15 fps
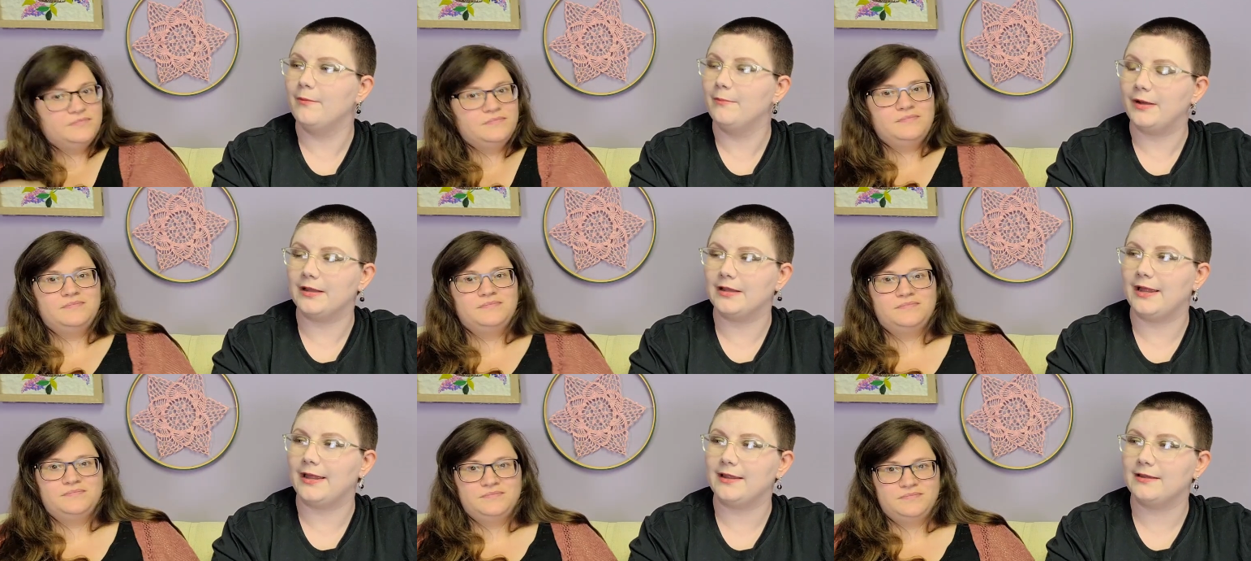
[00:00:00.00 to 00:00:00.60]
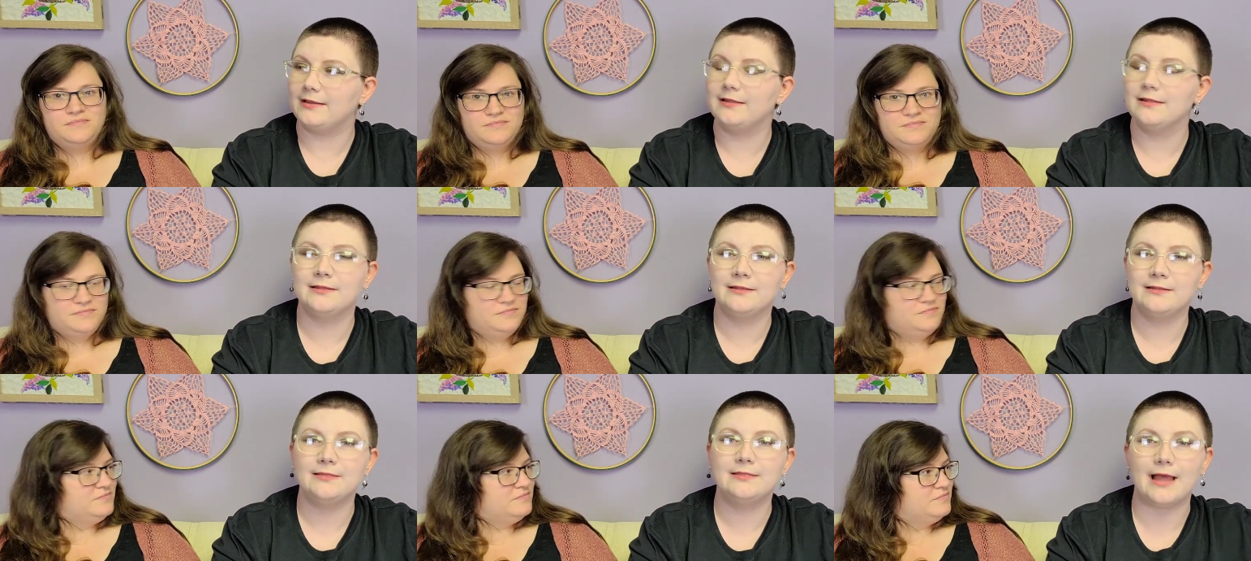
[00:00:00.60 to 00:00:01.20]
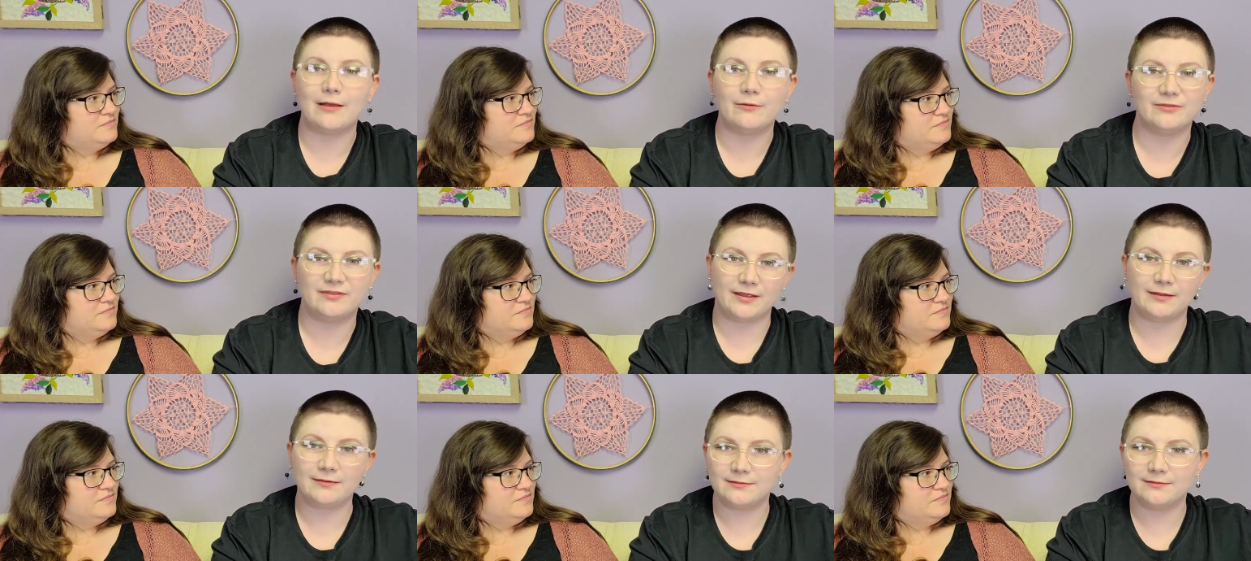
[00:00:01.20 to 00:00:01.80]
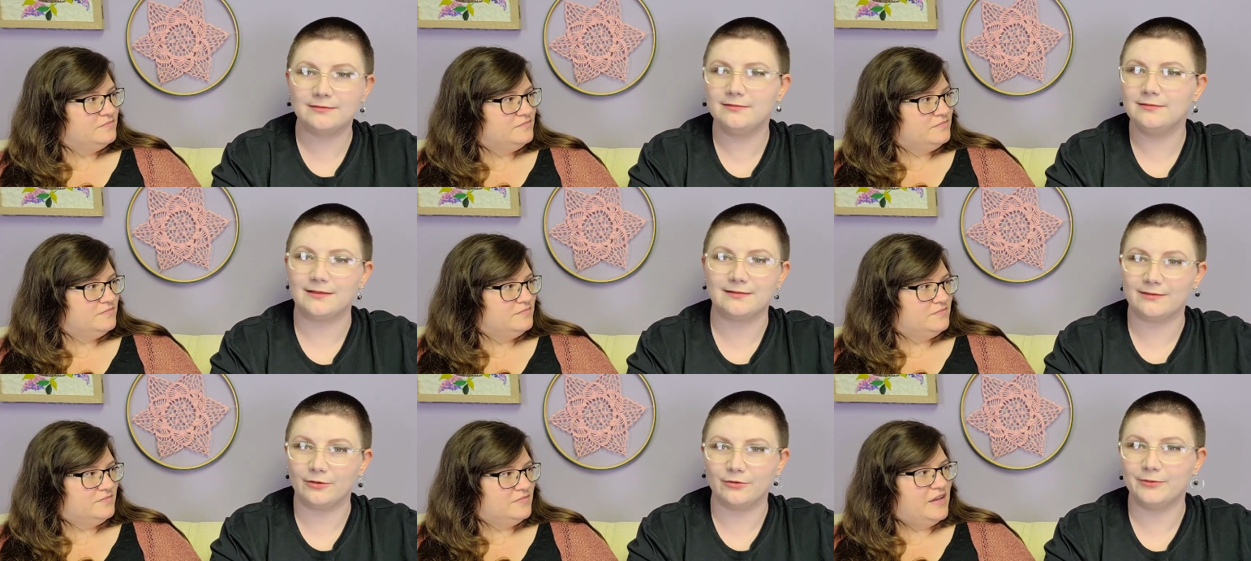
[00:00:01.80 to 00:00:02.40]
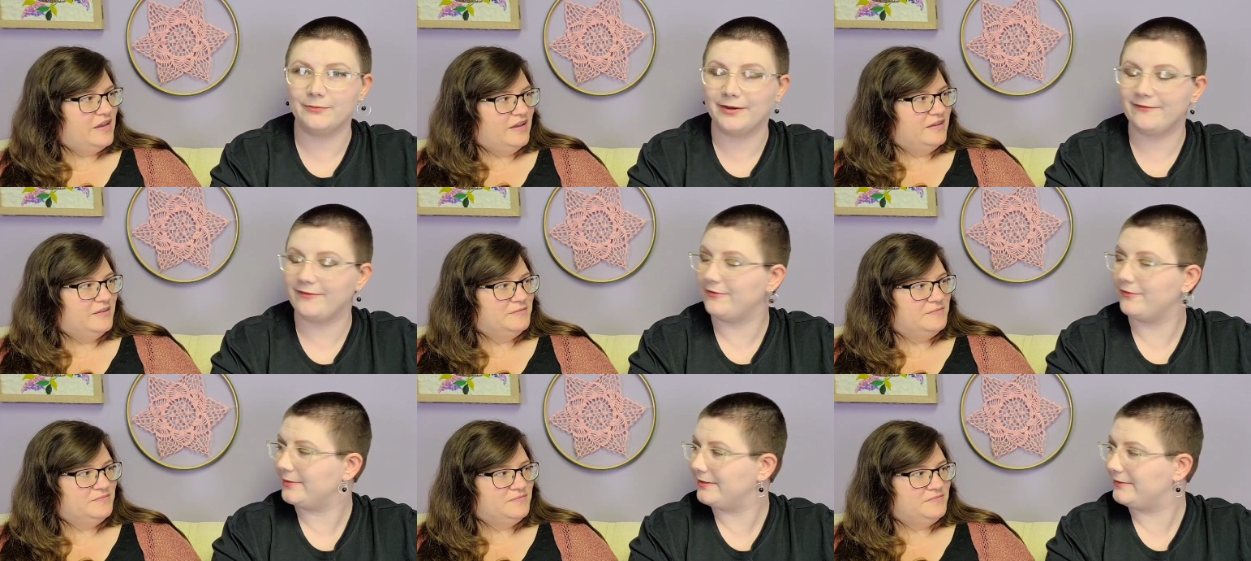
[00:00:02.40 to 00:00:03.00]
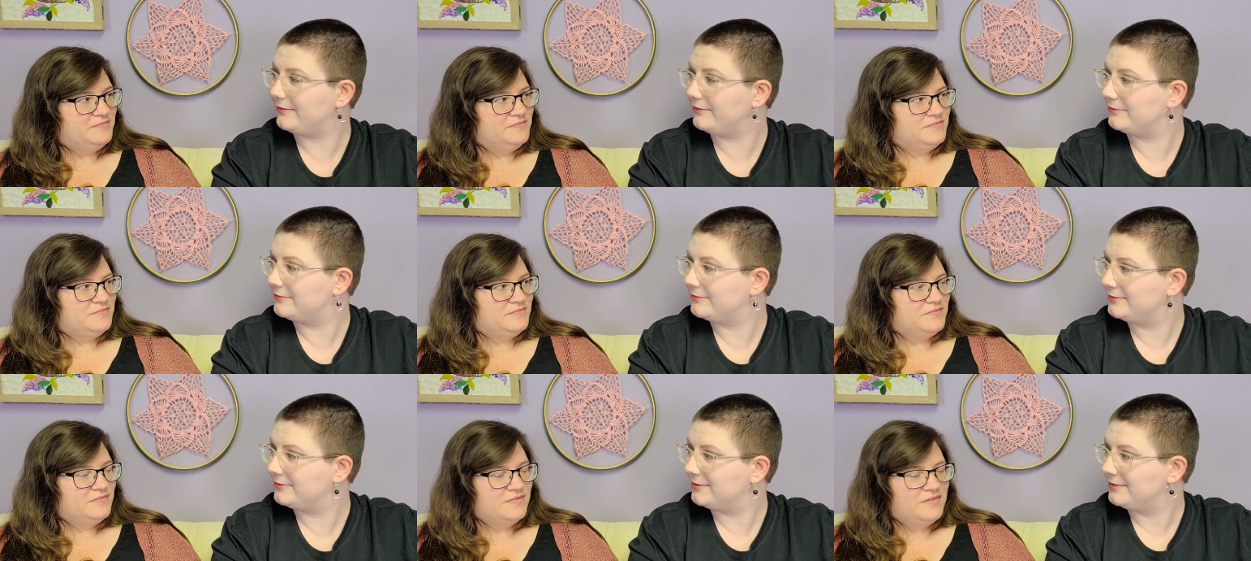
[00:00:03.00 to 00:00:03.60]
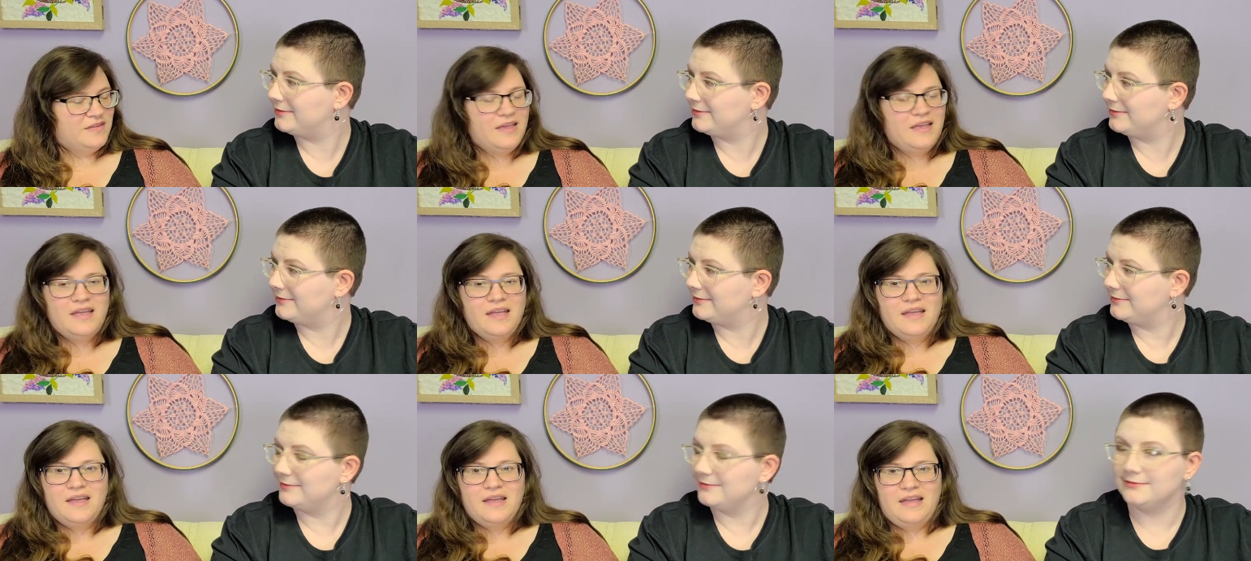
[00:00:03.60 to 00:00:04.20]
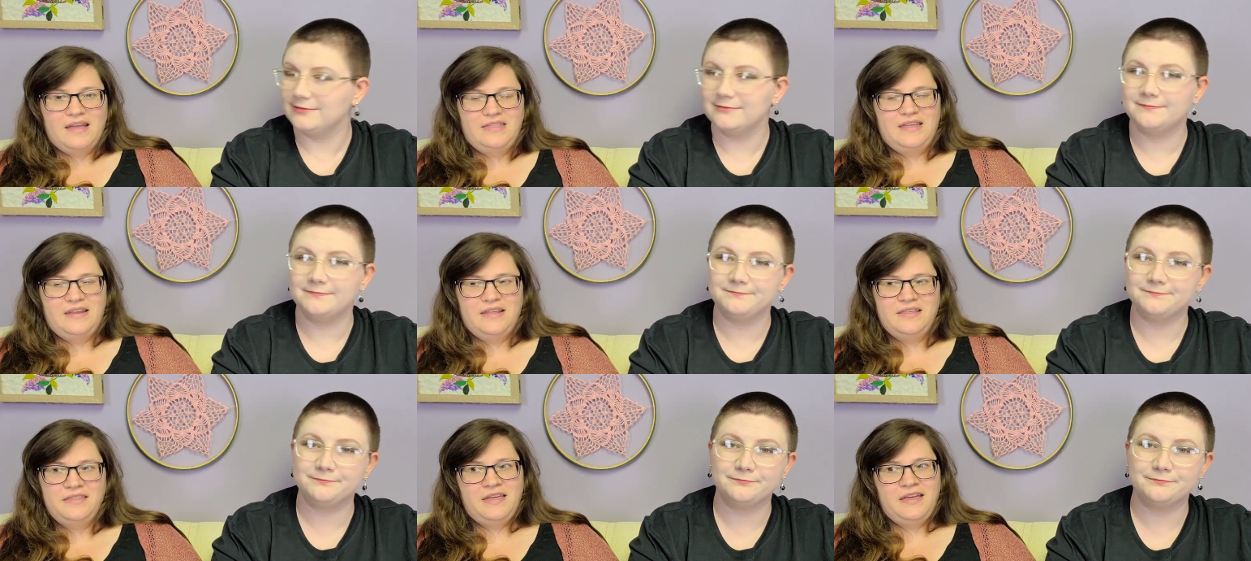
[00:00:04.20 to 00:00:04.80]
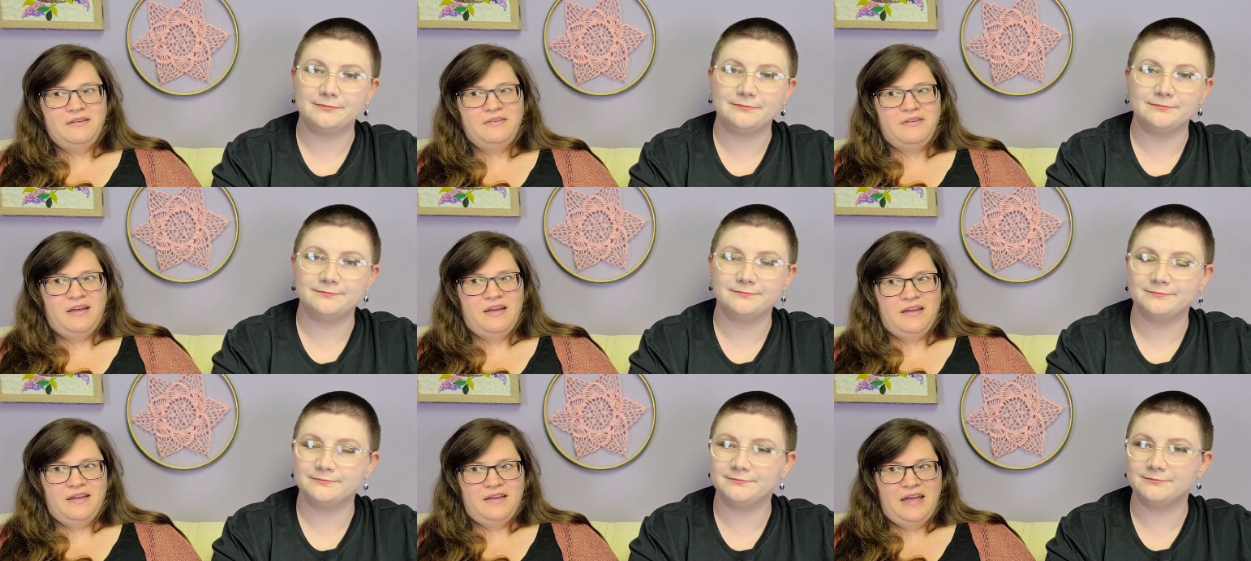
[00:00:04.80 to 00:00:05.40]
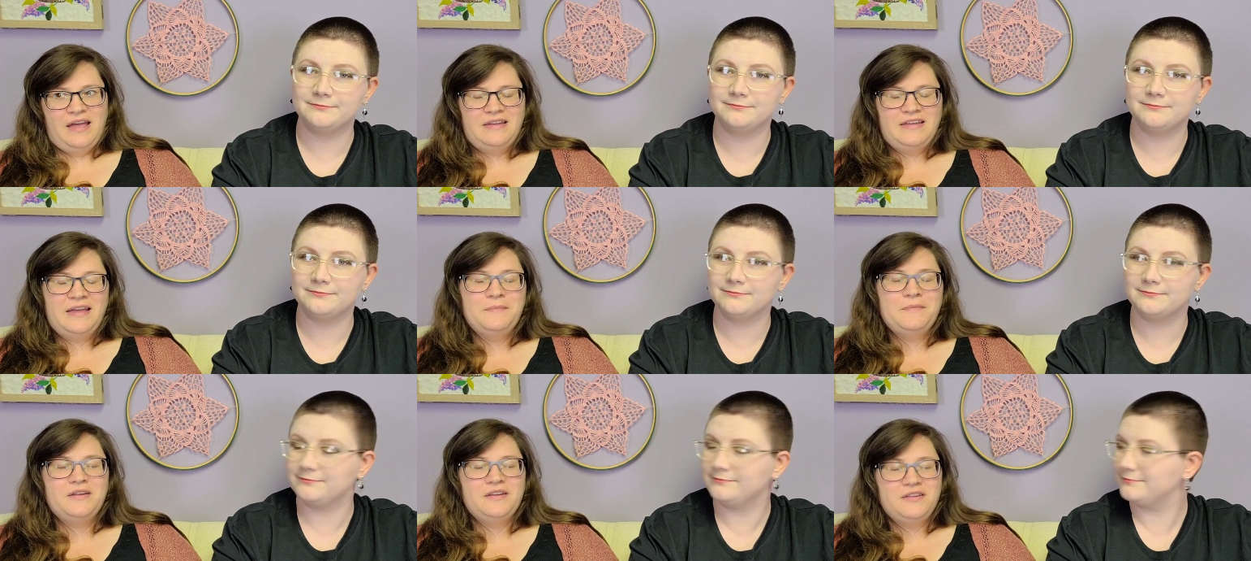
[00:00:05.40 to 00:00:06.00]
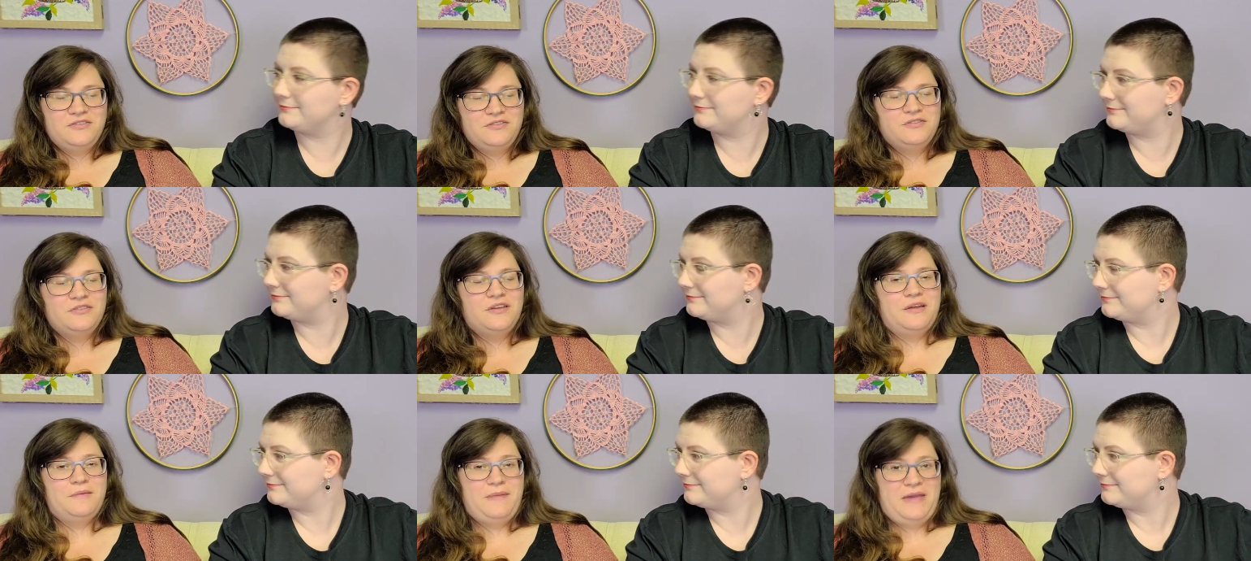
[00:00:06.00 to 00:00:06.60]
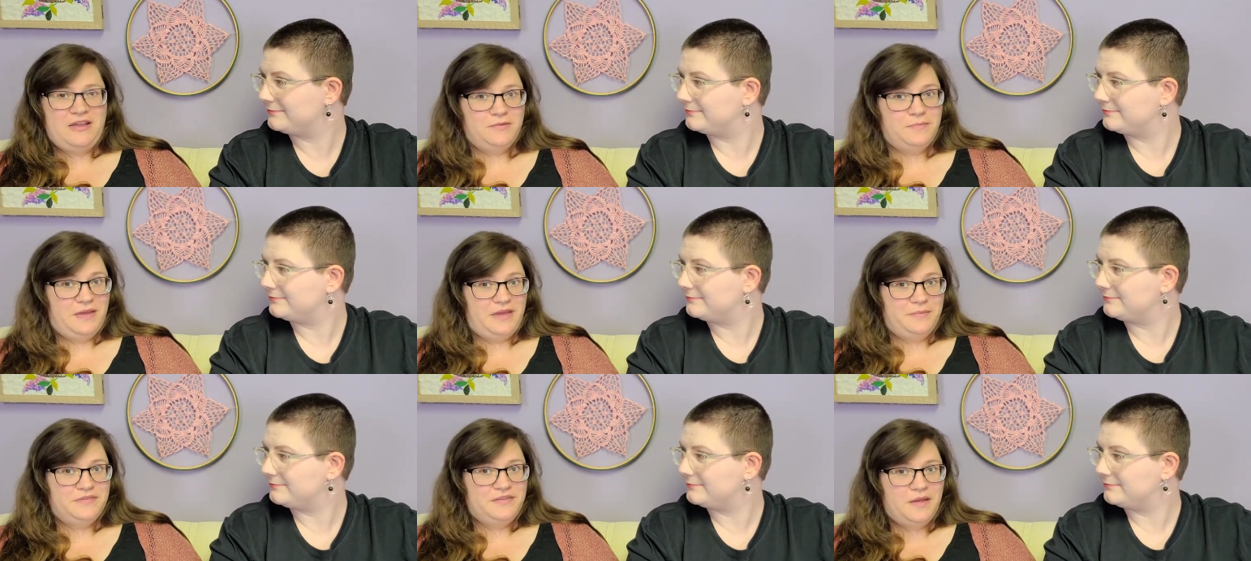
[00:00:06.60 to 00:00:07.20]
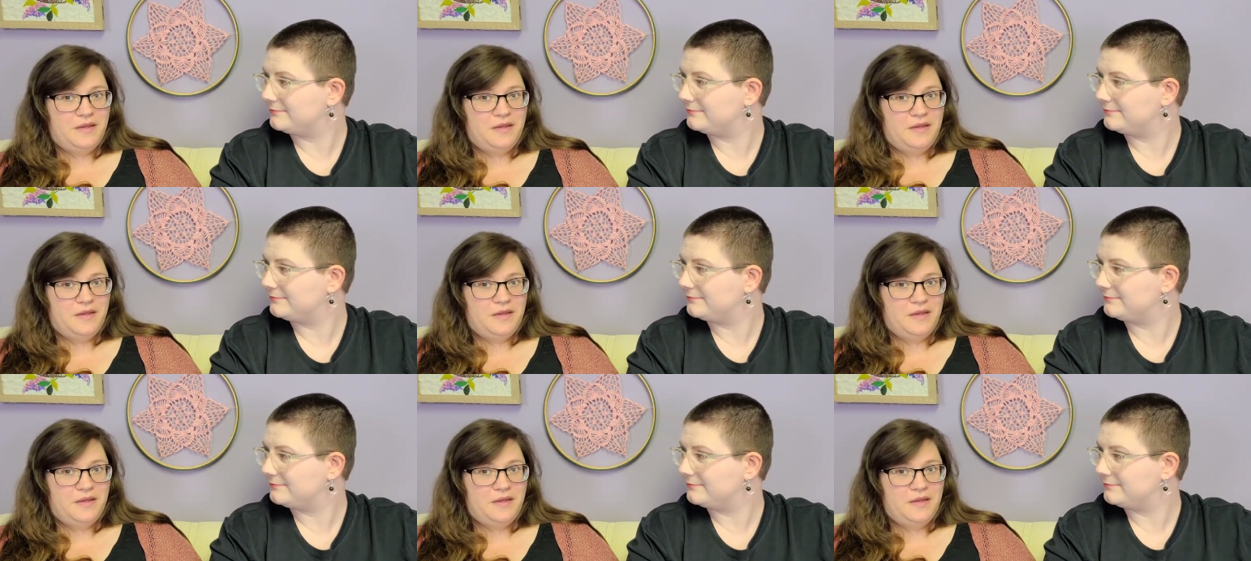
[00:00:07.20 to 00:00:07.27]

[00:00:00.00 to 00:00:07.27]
Speaker 1: But like, that was it. That's the only yeah. one I've ever been
Speaker 2: to. And then I think uh, I am gonna do the Baker Babes